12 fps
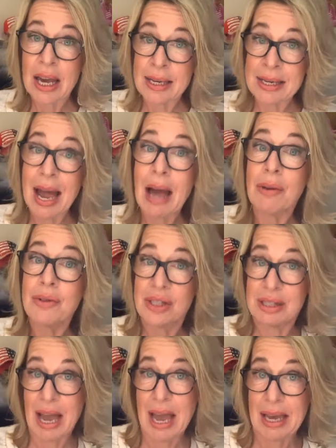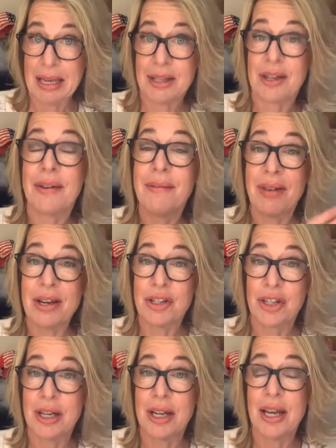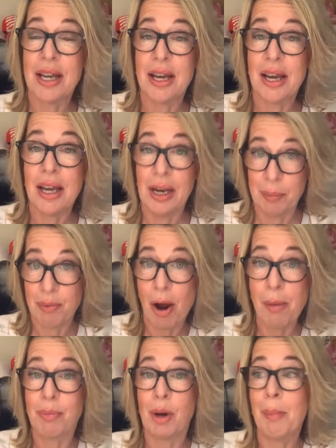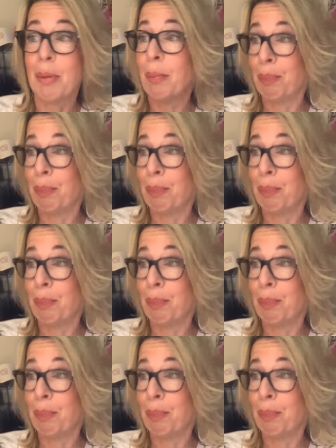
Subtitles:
in now's day, conventionally inappropriate.